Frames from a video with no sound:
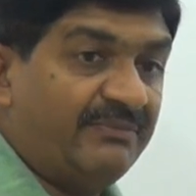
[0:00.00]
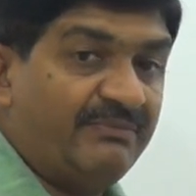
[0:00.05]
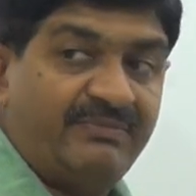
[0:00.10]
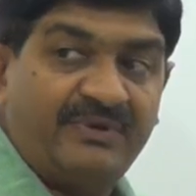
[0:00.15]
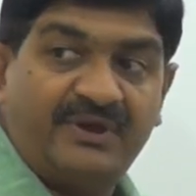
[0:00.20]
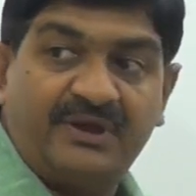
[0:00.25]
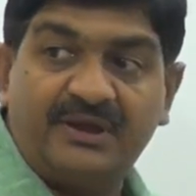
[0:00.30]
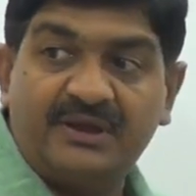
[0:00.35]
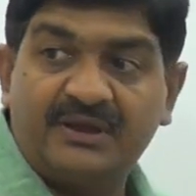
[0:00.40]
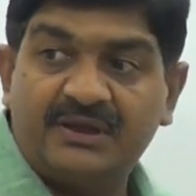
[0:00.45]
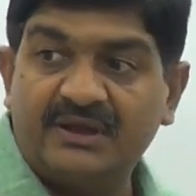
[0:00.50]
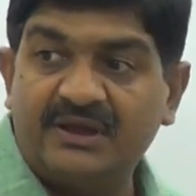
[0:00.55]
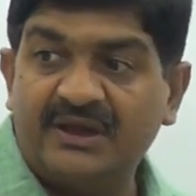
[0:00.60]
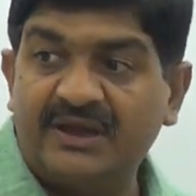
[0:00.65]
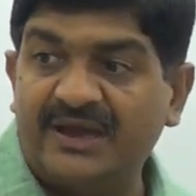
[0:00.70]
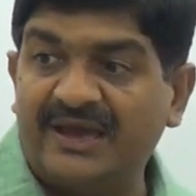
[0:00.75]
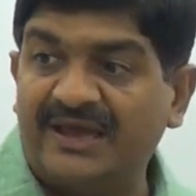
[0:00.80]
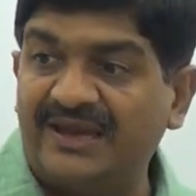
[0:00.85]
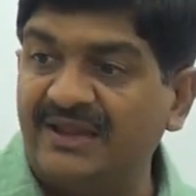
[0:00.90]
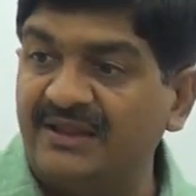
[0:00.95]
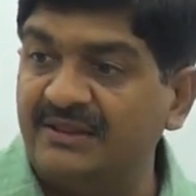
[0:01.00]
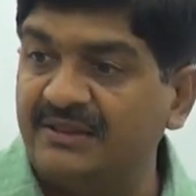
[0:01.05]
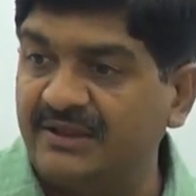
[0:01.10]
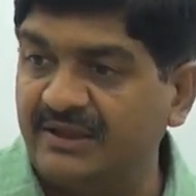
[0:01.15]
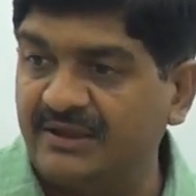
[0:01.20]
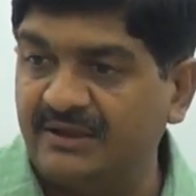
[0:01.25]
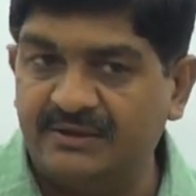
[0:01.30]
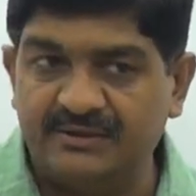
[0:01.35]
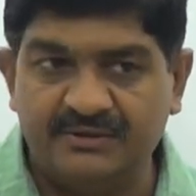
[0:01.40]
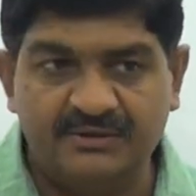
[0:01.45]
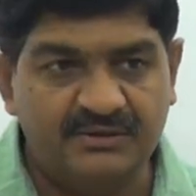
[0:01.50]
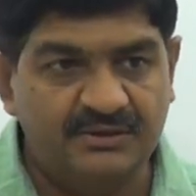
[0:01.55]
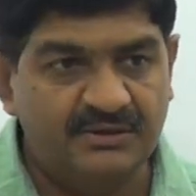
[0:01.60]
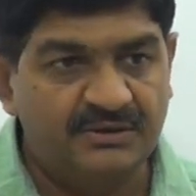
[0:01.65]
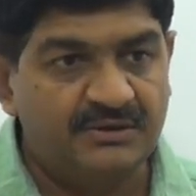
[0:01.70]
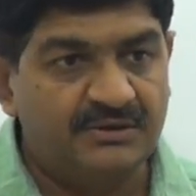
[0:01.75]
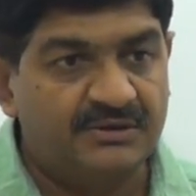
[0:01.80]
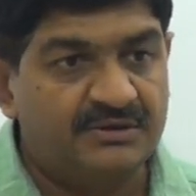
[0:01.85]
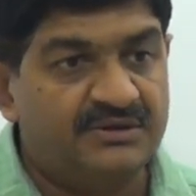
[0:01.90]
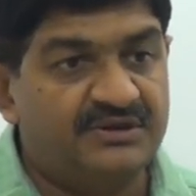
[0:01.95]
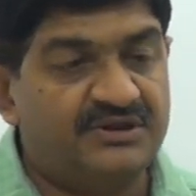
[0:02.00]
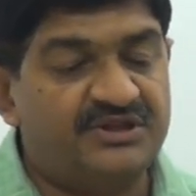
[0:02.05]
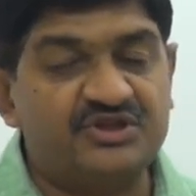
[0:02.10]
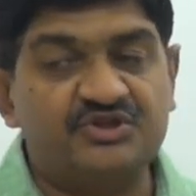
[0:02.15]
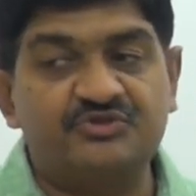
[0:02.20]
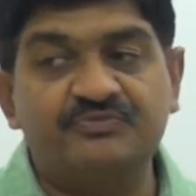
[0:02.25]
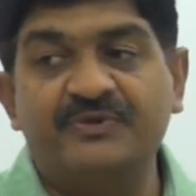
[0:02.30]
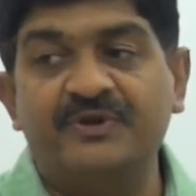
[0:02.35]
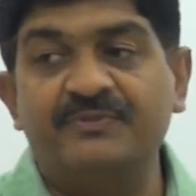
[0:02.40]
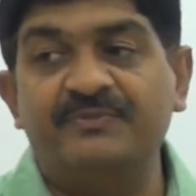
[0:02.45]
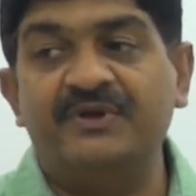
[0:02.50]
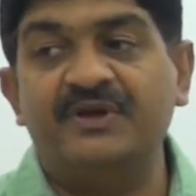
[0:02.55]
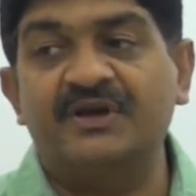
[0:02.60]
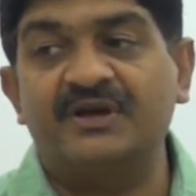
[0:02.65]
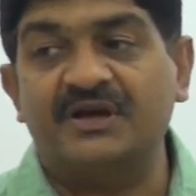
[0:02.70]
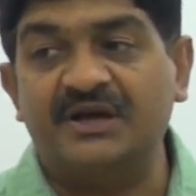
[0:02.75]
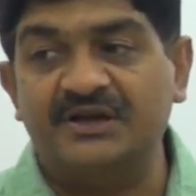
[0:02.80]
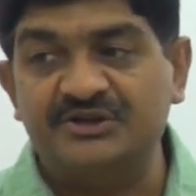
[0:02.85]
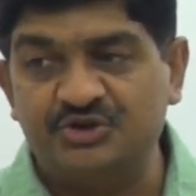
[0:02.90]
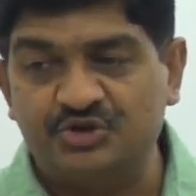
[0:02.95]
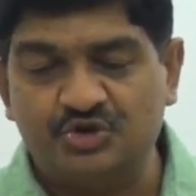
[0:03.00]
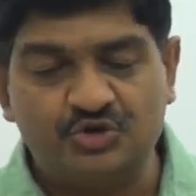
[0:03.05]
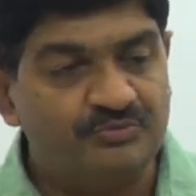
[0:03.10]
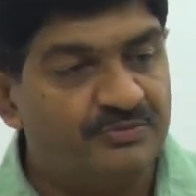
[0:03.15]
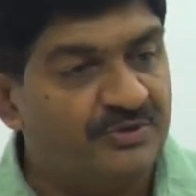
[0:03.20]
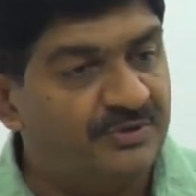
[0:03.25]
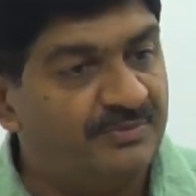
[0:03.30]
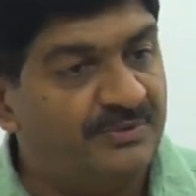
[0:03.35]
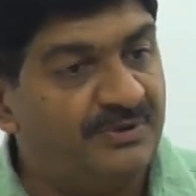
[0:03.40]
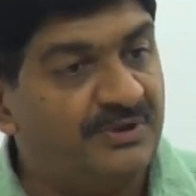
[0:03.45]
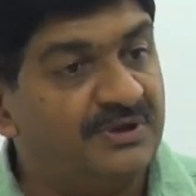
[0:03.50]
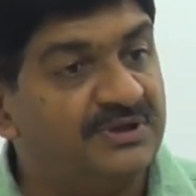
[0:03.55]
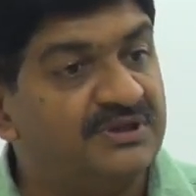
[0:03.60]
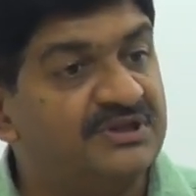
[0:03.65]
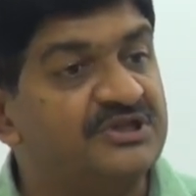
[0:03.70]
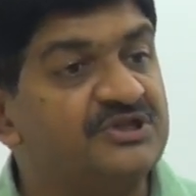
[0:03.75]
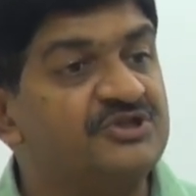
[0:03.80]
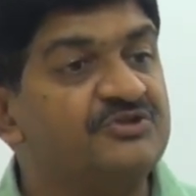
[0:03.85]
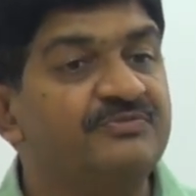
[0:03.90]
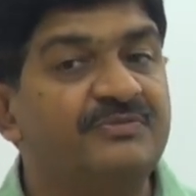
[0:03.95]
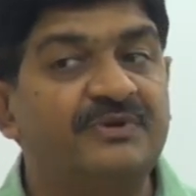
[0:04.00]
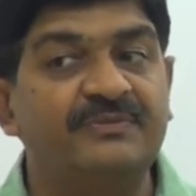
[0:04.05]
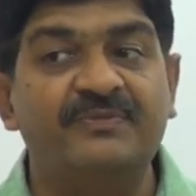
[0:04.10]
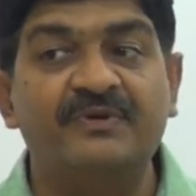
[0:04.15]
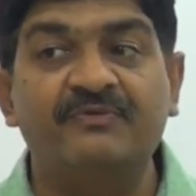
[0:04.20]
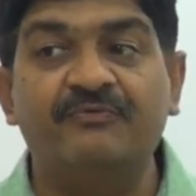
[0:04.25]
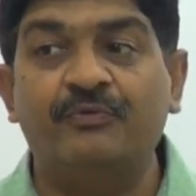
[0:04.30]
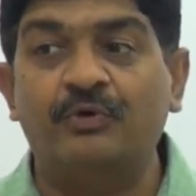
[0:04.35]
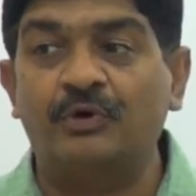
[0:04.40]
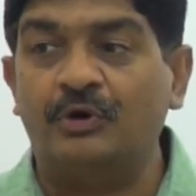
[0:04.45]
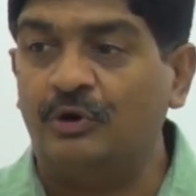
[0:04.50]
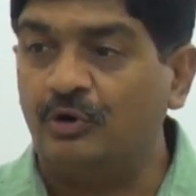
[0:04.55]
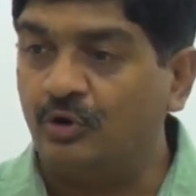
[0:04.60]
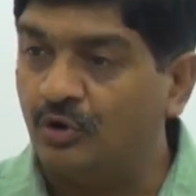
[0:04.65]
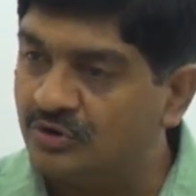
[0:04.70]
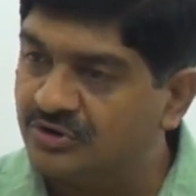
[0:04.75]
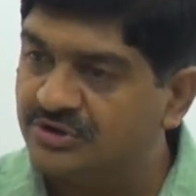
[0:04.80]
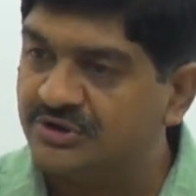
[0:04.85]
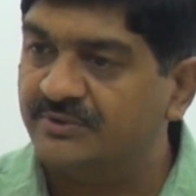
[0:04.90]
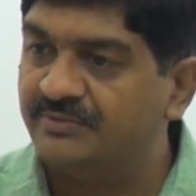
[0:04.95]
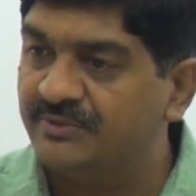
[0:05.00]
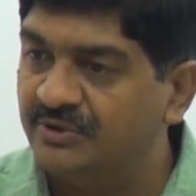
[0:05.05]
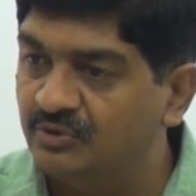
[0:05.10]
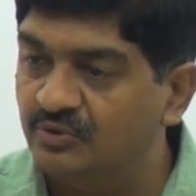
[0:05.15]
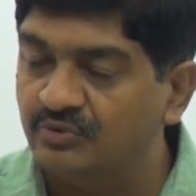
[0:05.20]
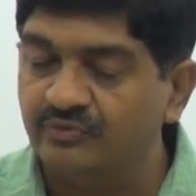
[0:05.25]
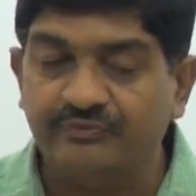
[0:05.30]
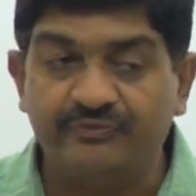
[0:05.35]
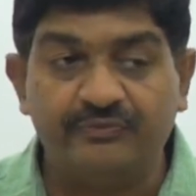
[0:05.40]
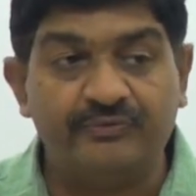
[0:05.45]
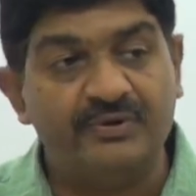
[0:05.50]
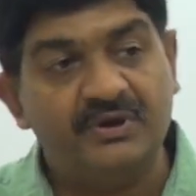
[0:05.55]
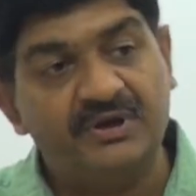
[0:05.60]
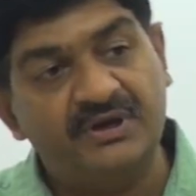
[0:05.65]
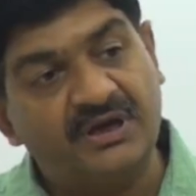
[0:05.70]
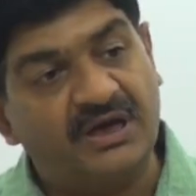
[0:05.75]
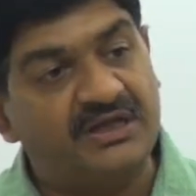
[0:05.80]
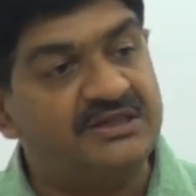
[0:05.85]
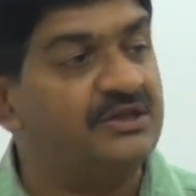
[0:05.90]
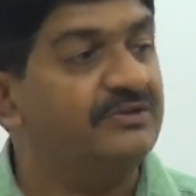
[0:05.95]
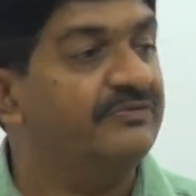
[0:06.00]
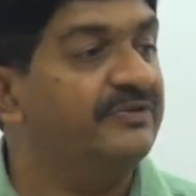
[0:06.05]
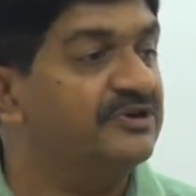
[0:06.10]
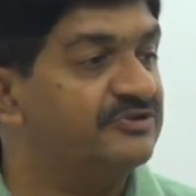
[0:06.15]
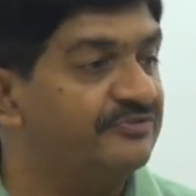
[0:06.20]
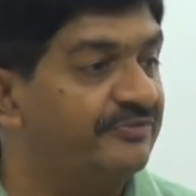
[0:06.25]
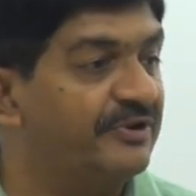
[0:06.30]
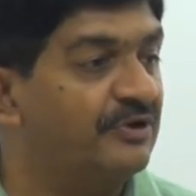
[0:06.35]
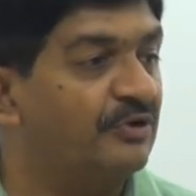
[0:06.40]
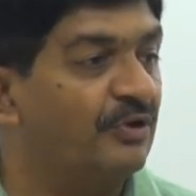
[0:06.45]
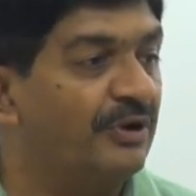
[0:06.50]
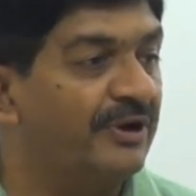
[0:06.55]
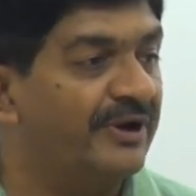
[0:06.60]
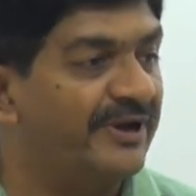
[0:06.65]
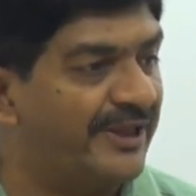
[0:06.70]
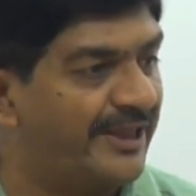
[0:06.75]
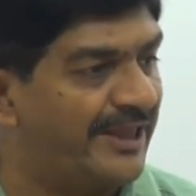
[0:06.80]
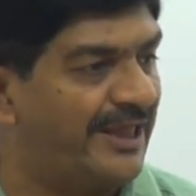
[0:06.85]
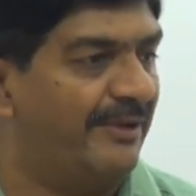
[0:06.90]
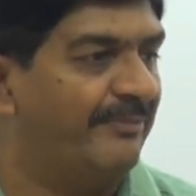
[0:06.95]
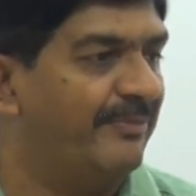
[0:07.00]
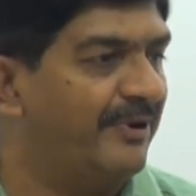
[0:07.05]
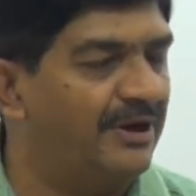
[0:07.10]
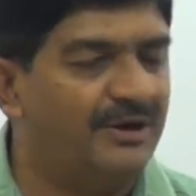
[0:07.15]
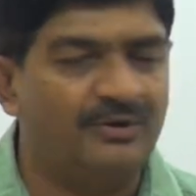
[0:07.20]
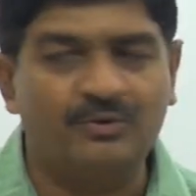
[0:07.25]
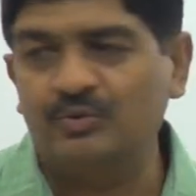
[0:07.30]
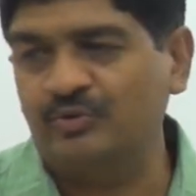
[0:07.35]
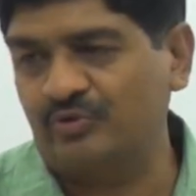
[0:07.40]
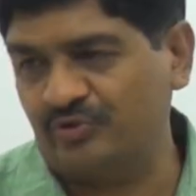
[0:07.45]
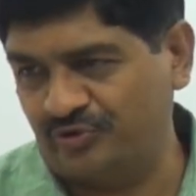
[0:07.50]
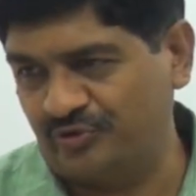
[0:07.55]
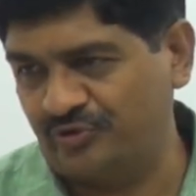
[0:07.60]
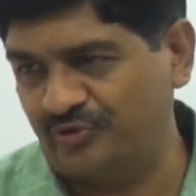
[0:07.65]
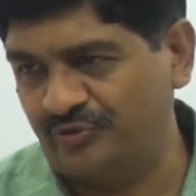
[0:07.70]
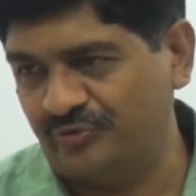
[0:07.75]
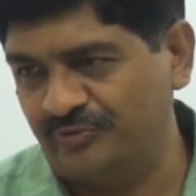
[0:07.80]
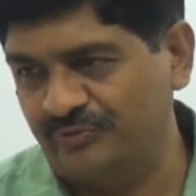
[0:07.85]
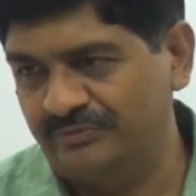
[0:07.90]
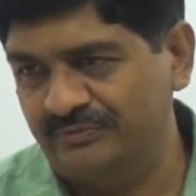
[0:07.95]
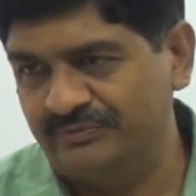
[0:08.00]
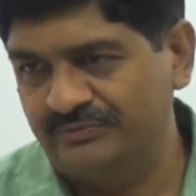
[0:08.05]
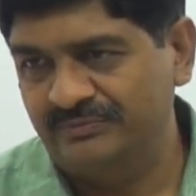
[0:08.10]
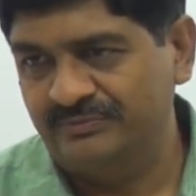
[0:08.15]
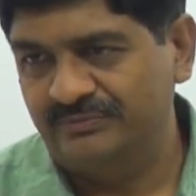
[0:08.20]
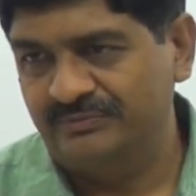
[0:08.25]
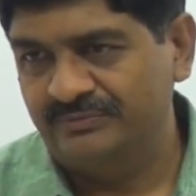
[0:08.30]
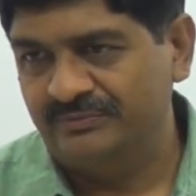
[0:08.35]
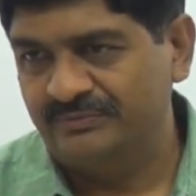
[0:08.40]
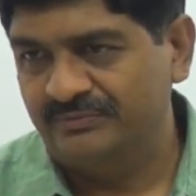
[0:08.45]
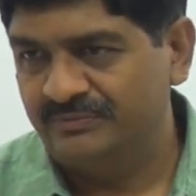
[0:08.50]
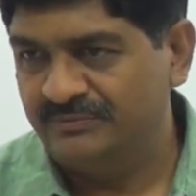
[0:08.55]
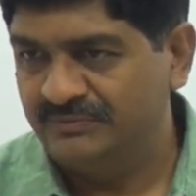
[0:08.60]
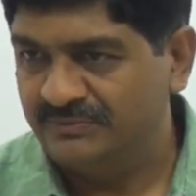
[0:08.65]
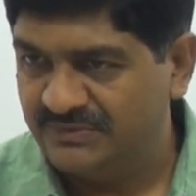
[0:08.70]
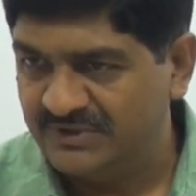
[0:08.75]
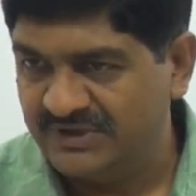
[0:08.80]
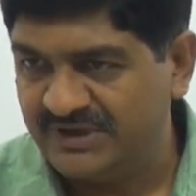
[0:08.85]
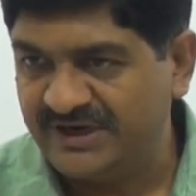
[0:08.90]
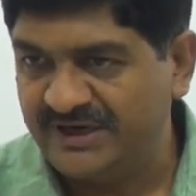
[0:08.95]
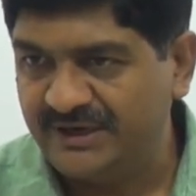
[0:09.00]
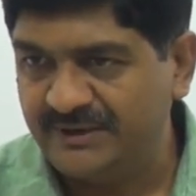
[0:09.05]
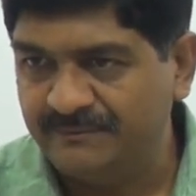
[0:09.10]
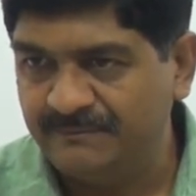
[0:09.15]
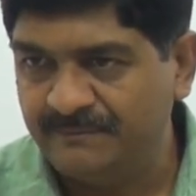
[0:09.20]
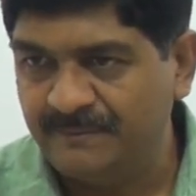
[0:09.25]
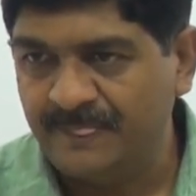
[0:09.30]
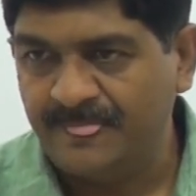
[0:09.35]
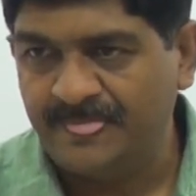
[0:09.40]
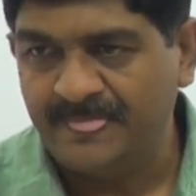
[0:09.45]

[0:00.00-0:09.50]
can be anything this may be a consumable this may be for long term use in other words we call it capital goods right